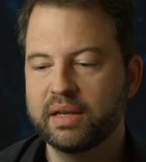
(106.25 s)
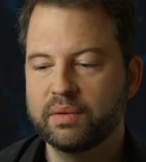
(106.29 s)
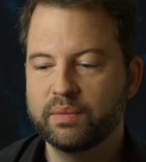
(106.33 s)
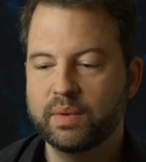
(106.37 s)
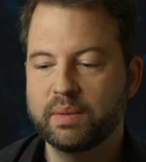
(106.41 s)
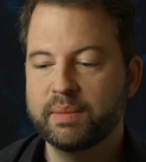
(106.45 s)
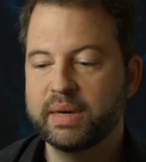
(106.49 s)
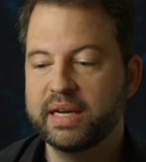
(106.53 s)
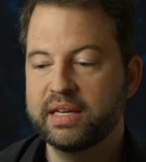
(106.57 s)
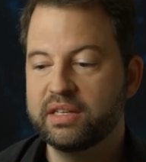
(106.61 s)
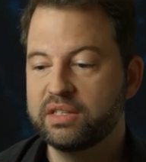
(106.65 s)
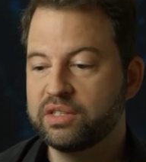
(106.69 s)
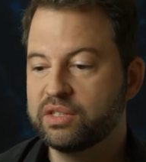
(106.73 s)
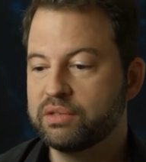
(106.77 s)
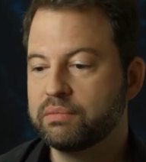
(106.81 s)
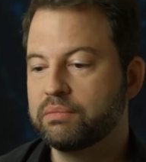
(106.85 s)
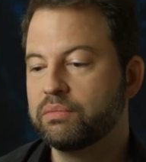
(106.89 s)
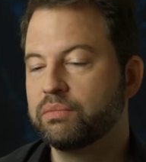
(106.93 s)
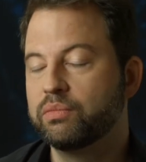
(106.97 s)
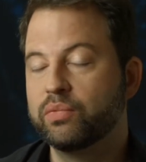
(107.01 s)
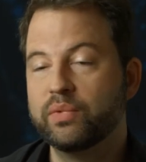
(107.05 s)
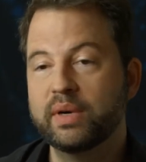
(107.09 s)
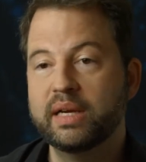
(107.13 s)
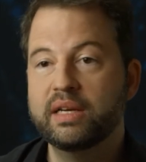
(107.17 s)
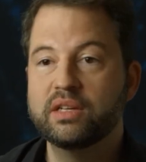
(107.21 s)
and we might just
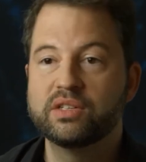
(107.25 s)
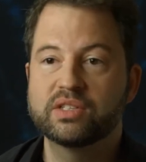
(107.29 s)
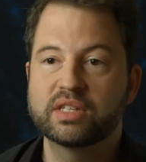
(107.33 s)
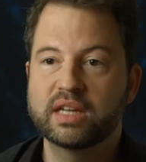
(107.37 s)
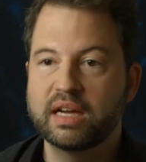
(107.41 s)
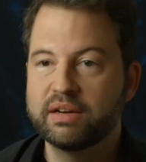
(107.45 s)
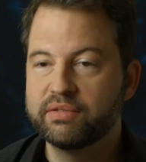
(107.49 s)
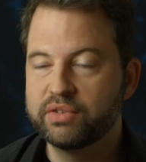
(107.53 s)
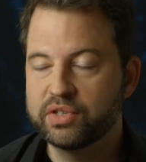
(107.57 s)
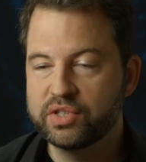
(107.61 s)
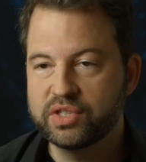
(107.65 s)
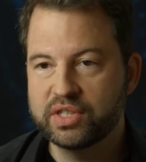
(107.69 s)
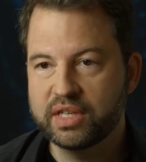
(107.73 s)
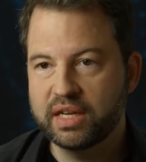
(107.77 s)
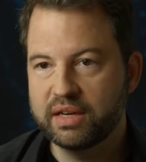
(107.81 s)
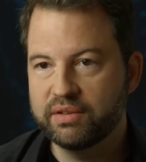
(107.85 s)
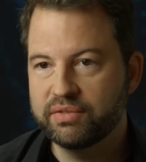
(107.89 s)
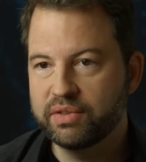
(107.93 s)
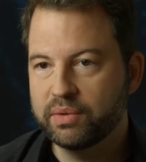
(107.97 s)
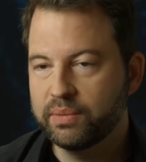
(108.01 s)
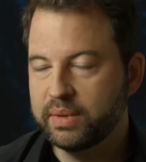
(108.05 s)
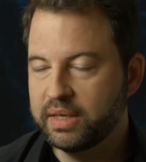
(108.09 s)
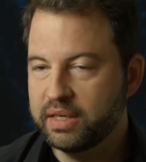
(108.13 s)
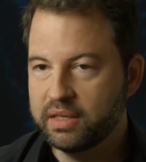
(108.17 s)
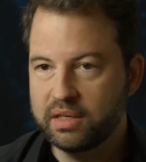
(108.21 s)
rediscover
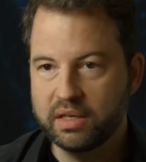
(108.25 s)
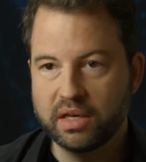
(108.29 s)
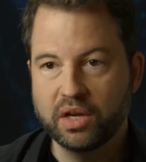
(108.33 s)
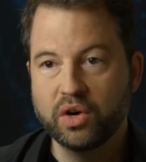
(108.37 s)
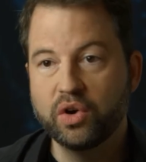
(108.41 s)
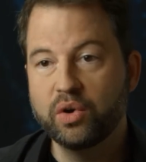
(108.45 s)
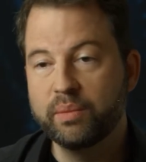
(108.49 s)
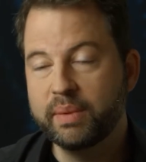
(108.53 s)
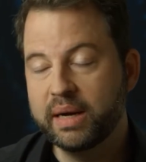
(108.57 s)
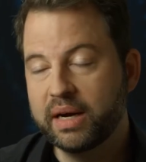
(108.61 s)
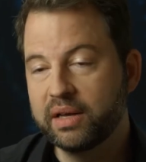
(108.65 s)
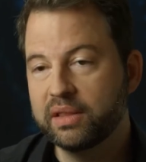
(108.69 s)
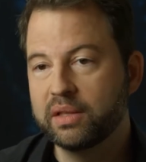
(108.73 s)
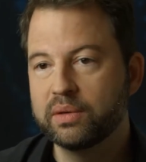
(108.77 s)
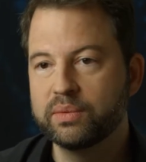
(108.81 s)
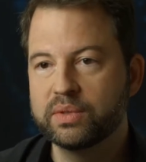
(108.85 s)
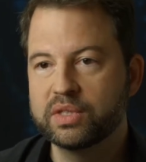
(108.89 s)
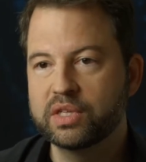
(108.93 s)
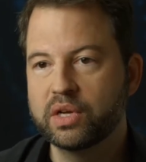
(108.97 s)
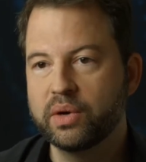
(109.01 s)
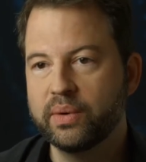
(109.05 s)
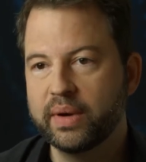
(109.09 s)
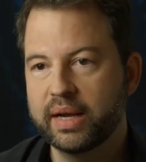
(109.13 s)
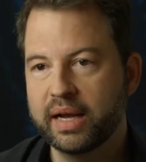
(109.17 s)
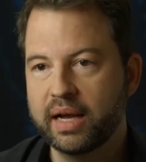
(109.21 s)
stuff that we didn't know about that
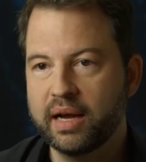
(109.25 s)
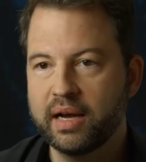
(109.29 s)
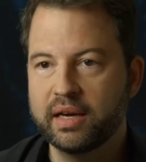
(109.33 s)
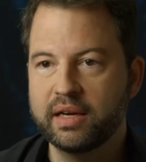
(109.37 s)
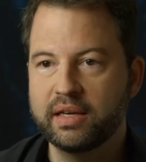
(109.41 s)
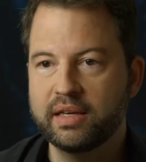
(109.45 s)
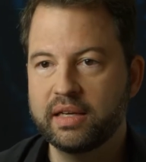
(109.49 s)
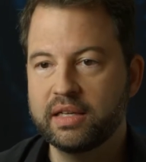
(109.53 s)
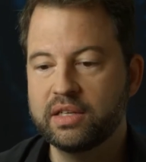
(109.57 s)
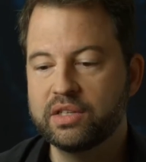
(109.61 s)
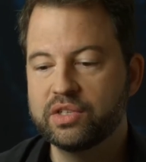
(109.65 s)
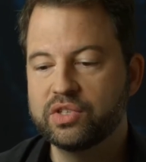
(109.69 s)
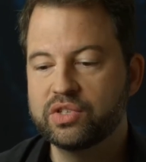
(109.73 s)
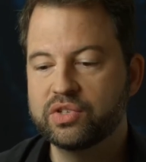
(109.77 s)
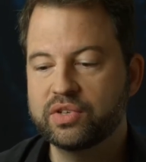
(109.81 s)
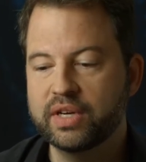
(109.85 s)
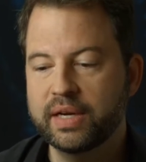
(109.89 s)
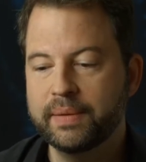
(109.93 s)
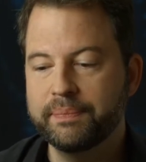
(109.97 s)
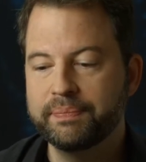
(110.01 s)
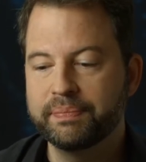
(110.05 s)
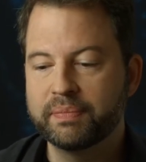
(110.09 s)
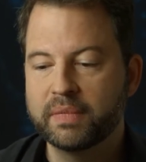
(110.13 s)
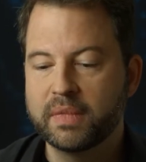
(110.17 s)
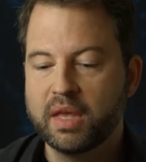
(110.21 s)
was going on in
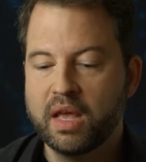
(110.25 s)
industry.